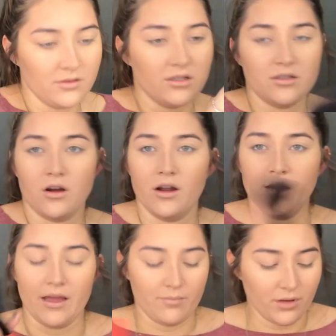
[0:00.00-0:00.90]
Just
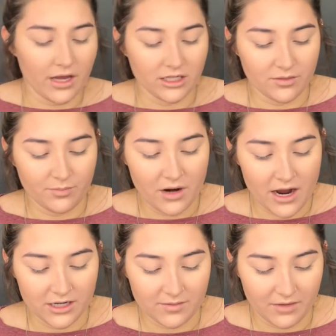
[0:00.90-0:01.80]
on a blush
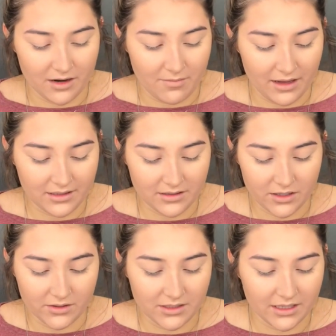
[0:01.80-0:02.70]
brush, I'm going to mix
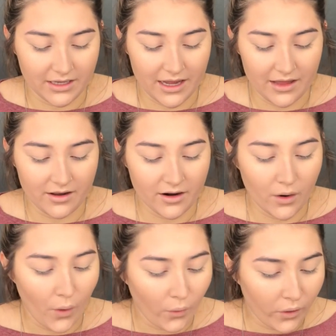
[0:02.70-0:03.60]
those together,